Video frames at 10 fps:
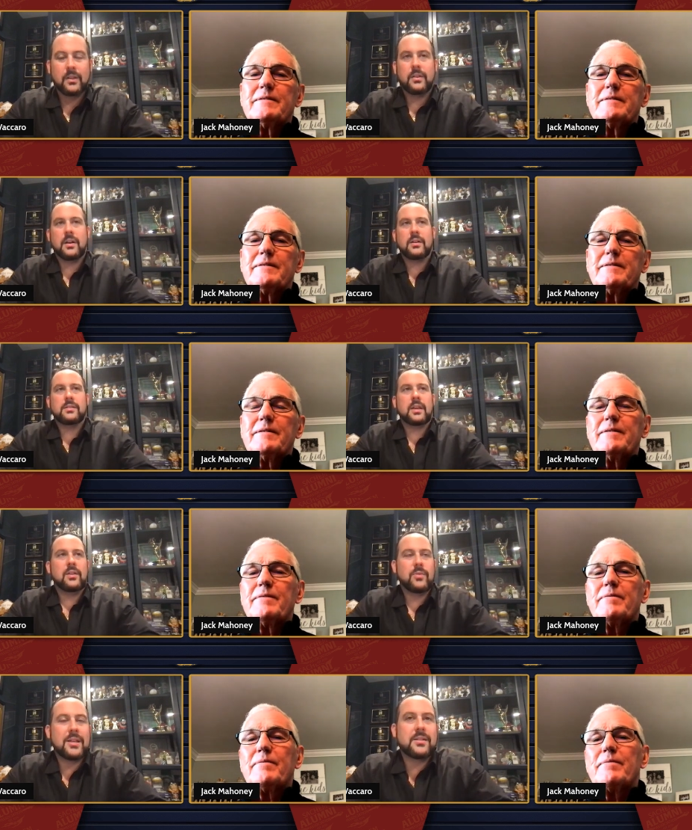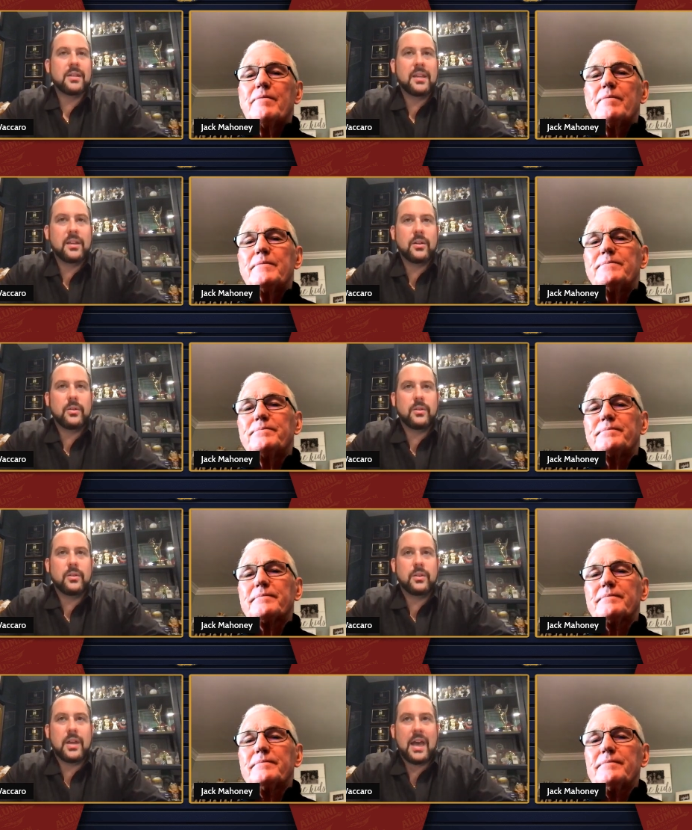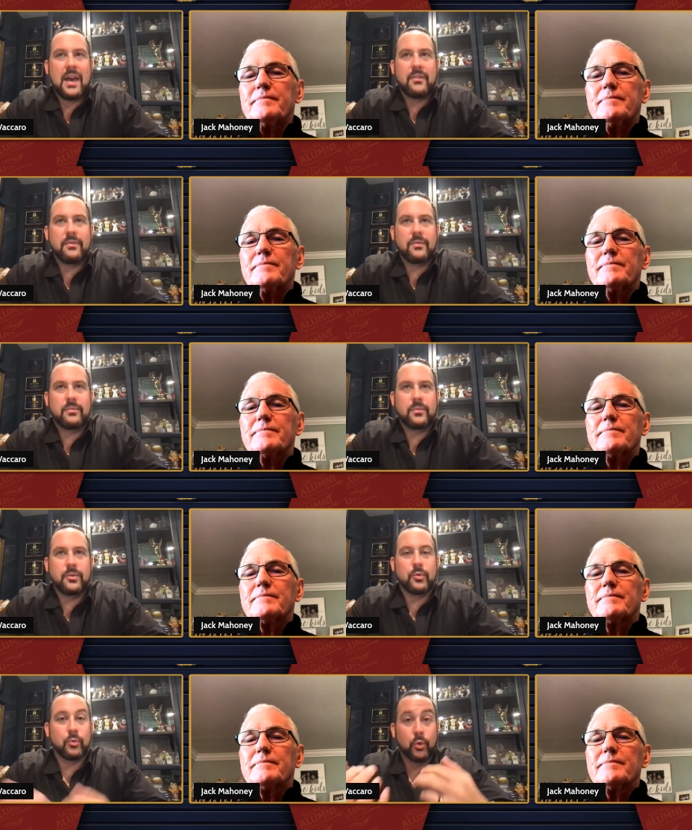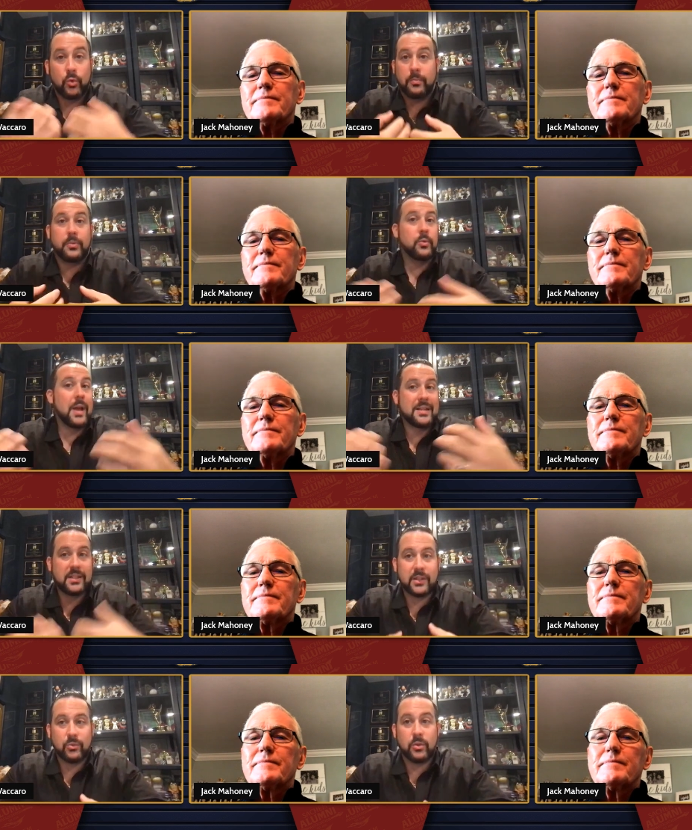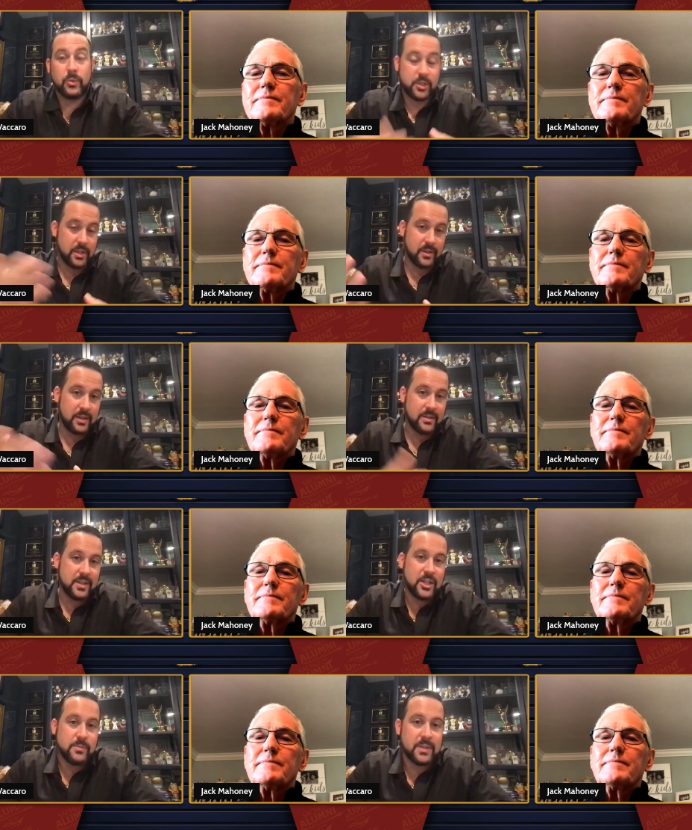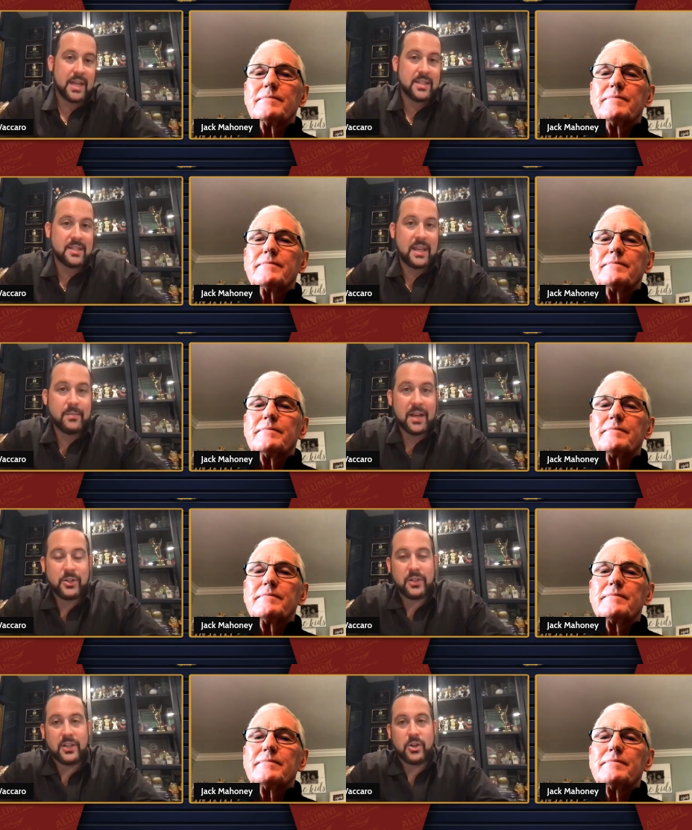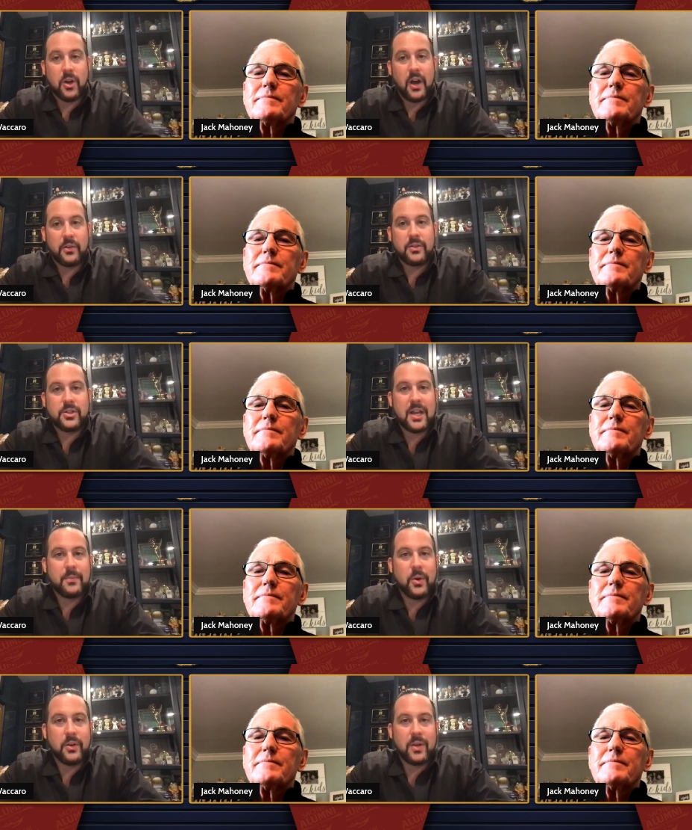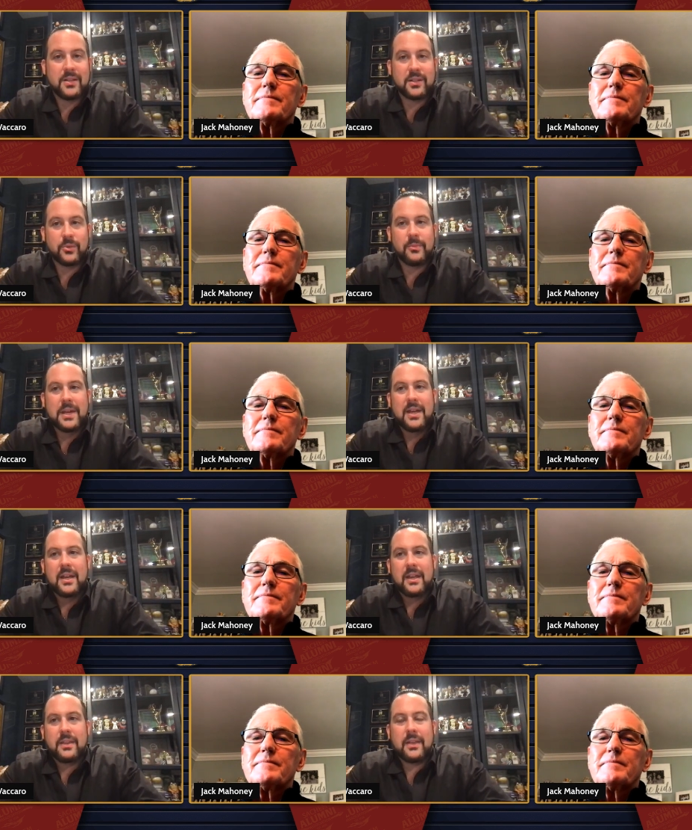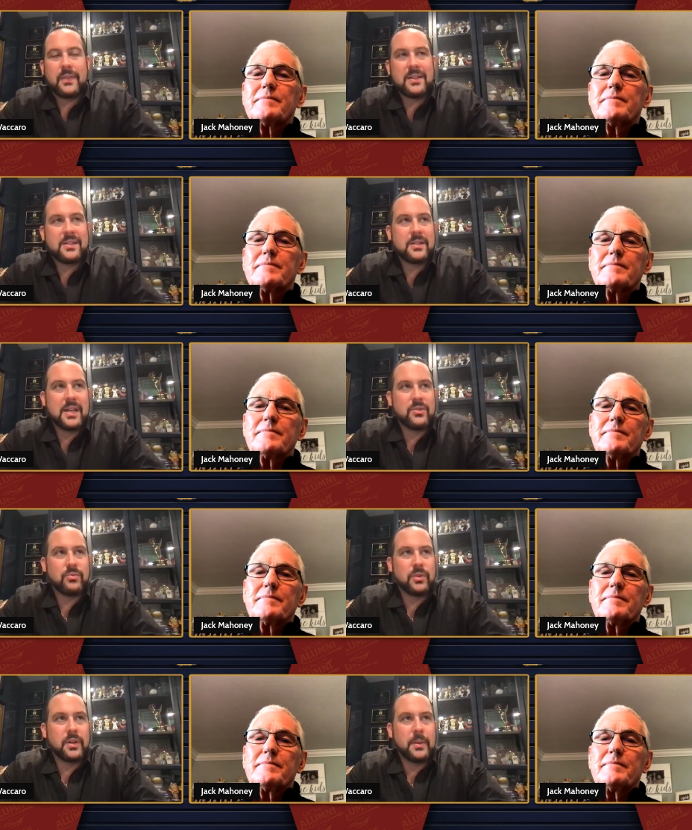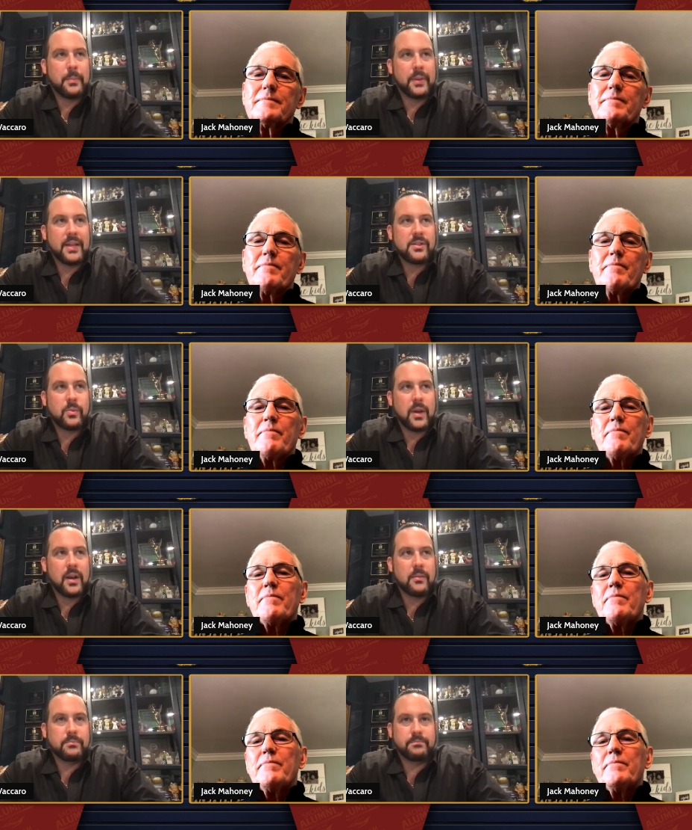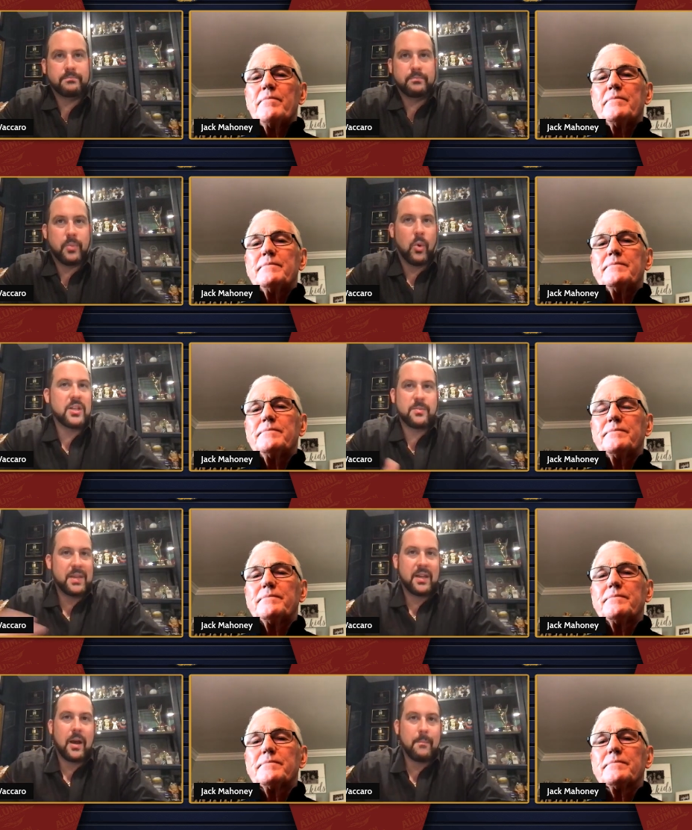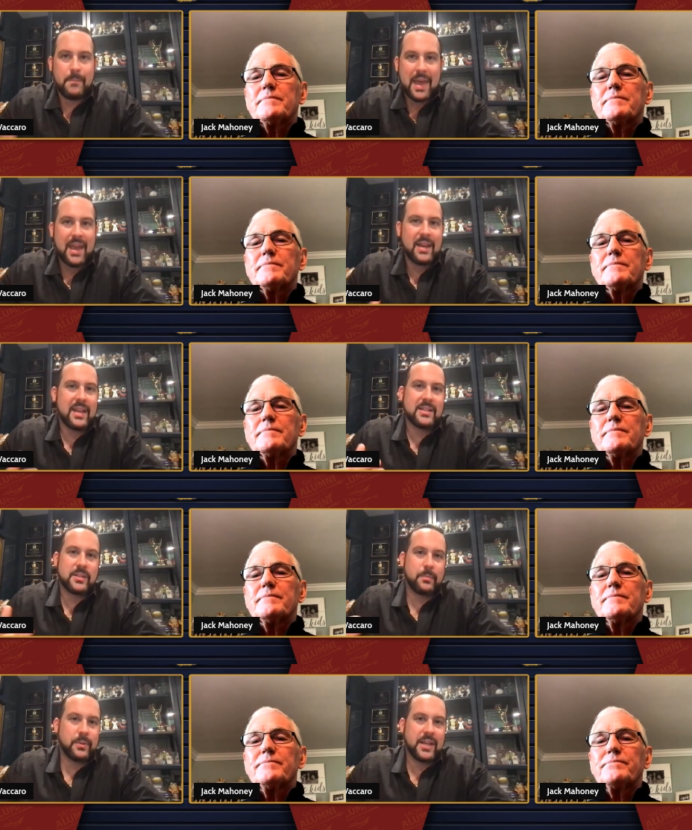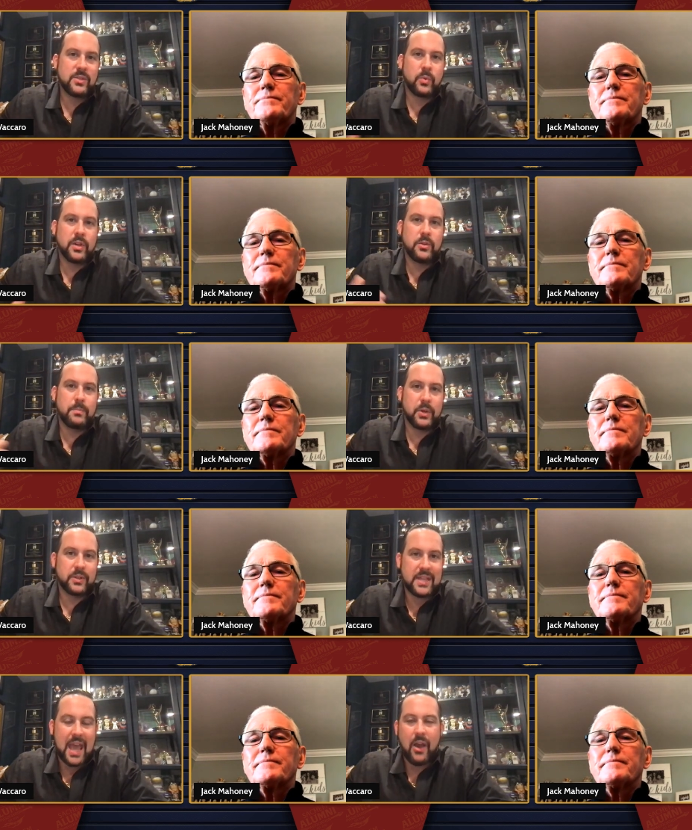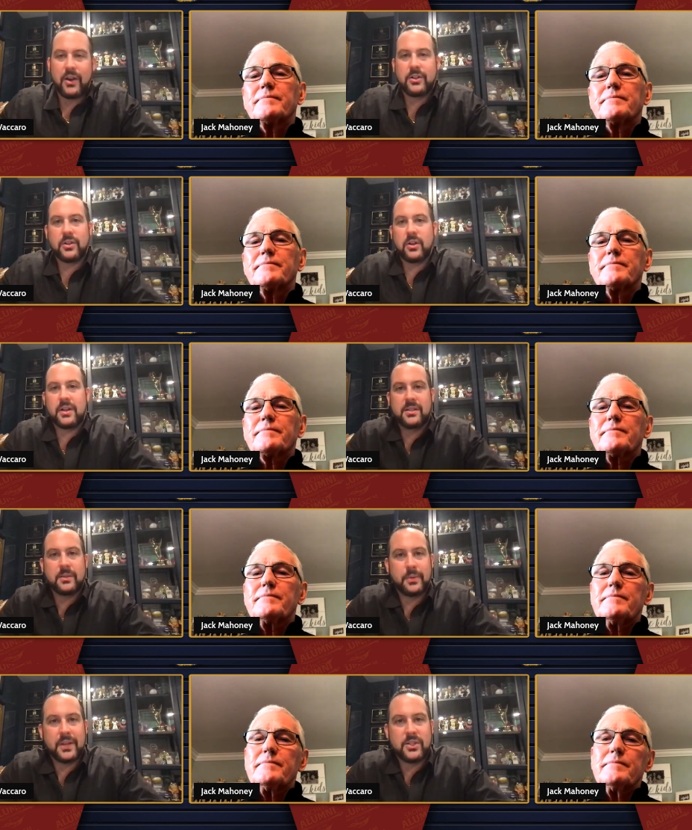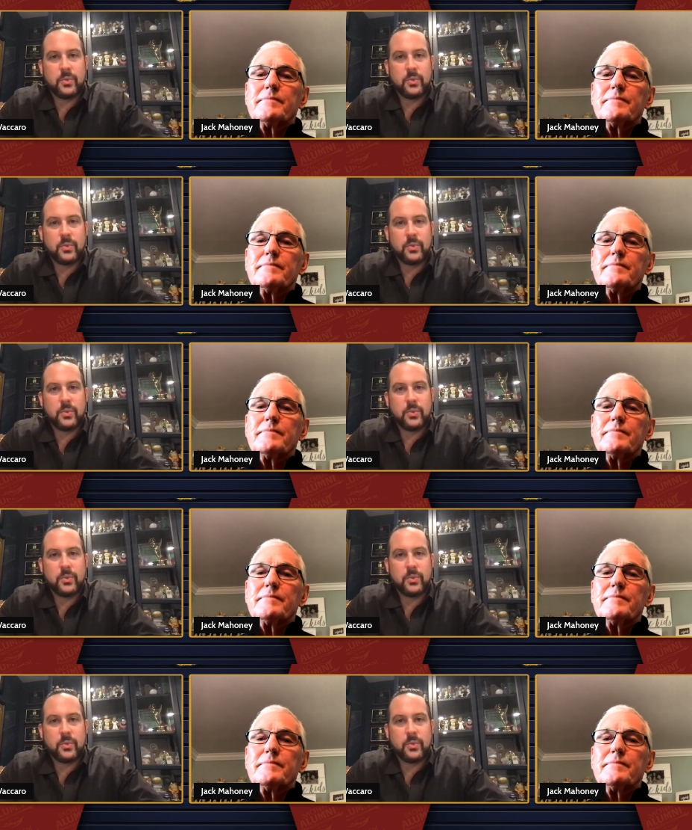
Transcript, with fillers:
Speaker 1: There's in wrestling, you know, you have the room, the wrestling room, which in, in Sachem's case is named actually in your honor, the Jack Mahoney wrestling room. It, it's, it's really the place where boys become men. It's the place where you build character. It's the place